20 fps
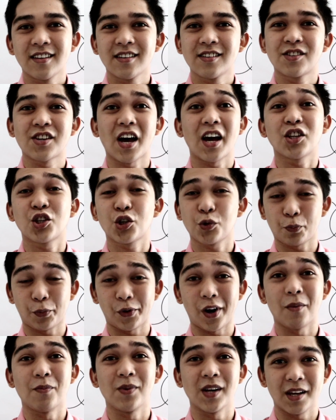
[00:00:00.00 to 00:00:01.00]
such
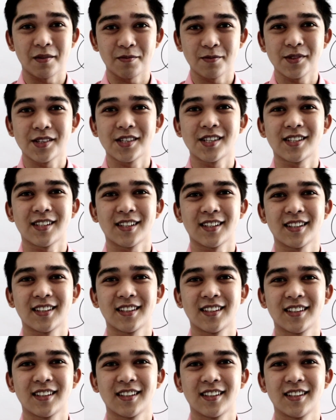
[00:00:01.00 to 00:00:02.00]
problems.
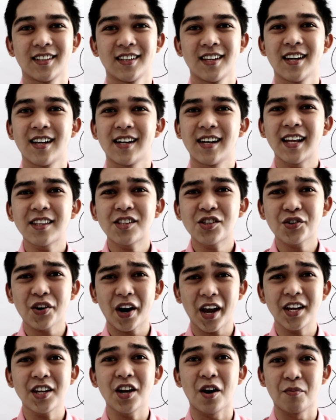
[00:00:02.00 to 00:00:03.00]
Let's
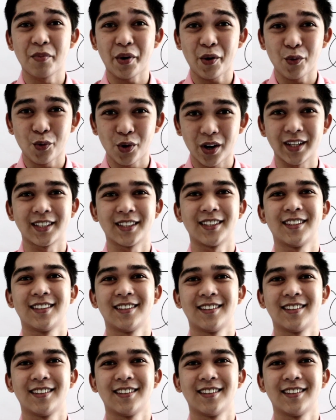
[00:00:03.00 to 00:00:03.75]
try number 1.